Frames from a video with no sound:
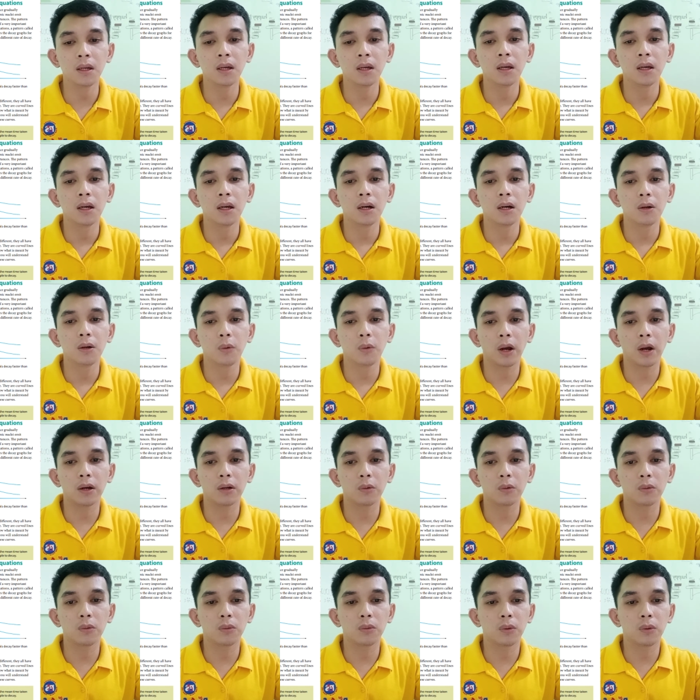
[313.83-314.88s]

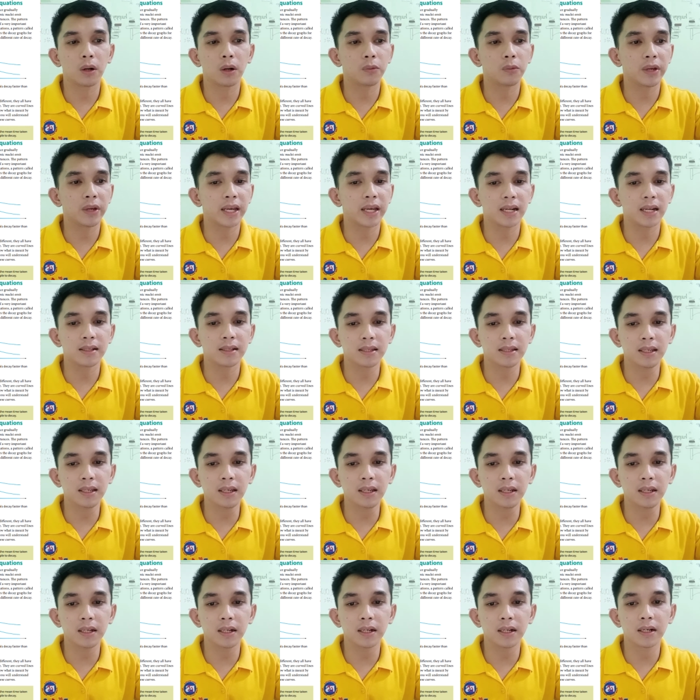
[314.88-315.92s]
What we can see
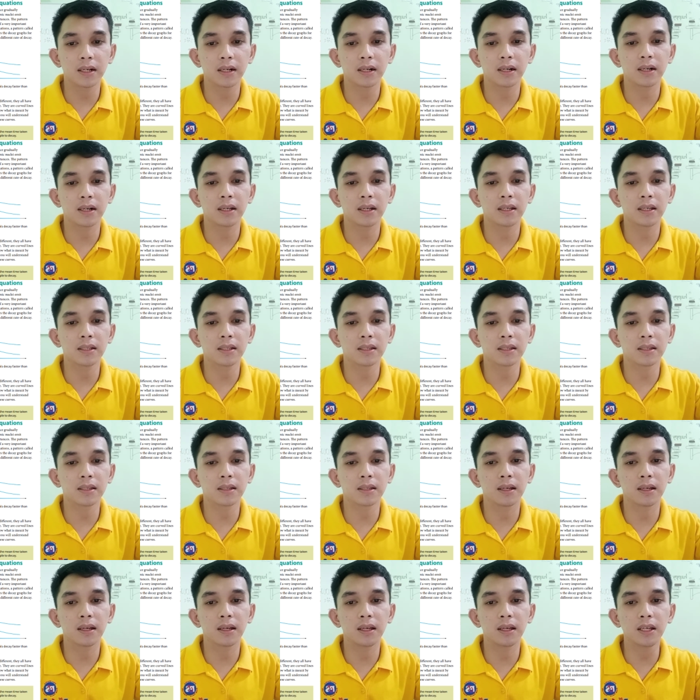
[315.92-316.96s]
here is
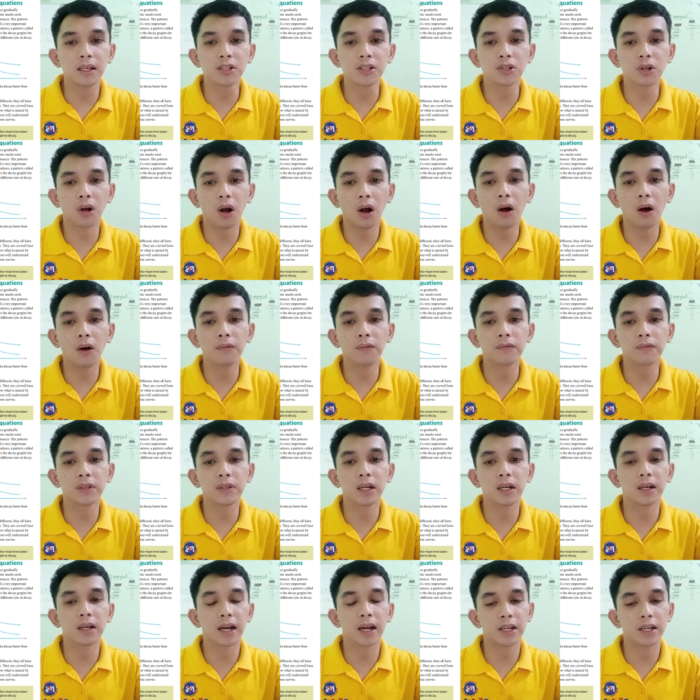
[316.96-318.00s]
each of the
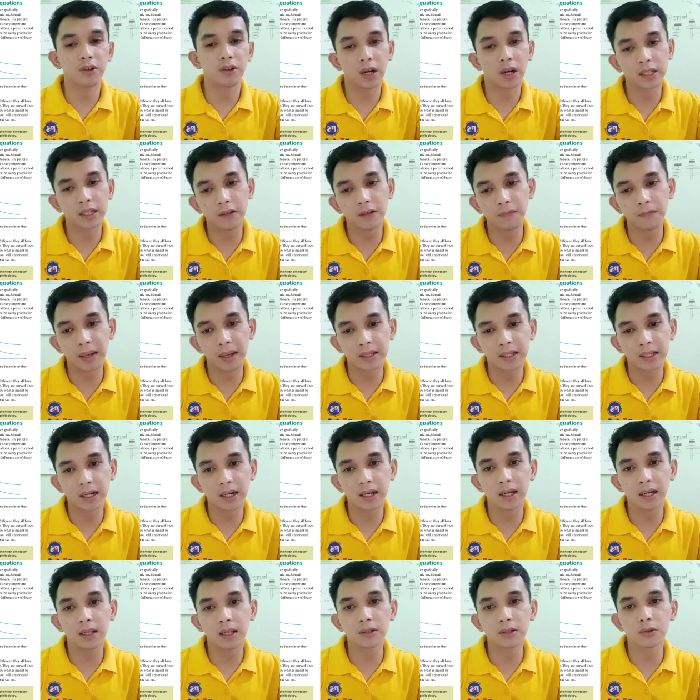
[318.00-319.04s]
radioactive
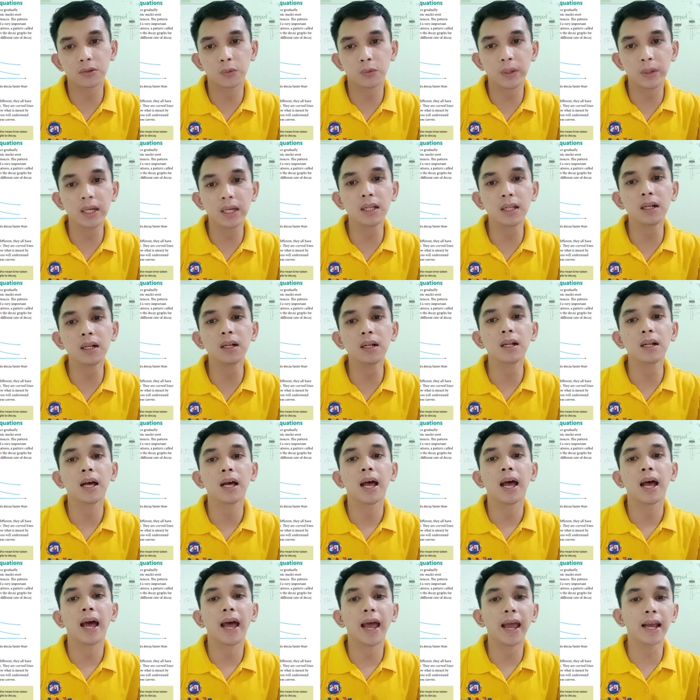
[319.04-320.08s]
materials will
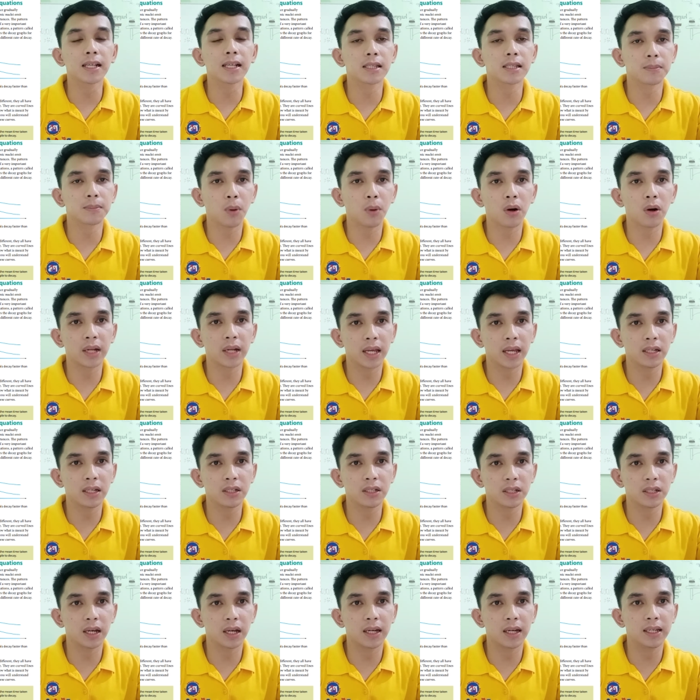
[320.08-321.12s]

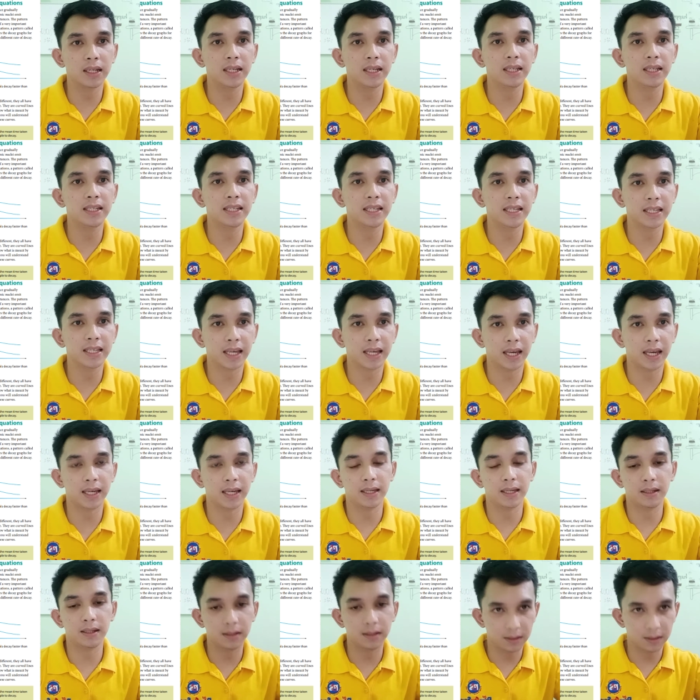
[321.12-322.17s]
exponentially decay,
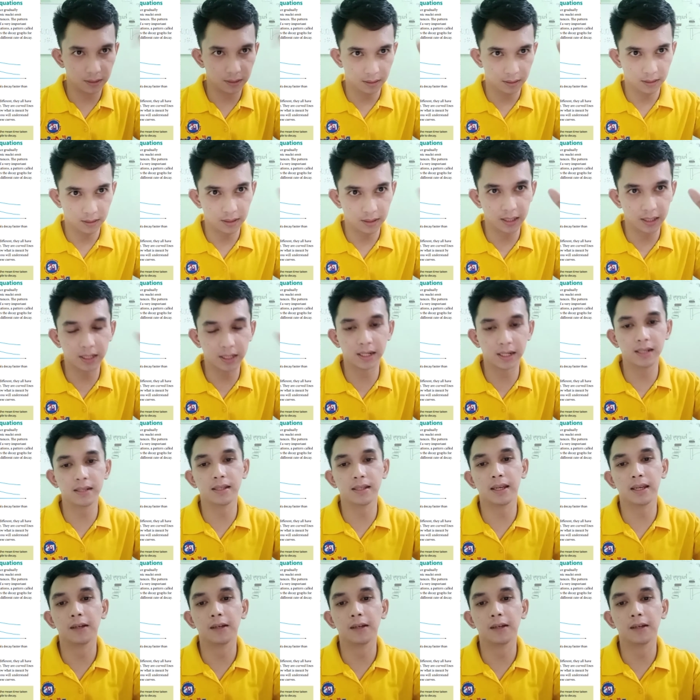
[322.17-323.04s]
decreasing.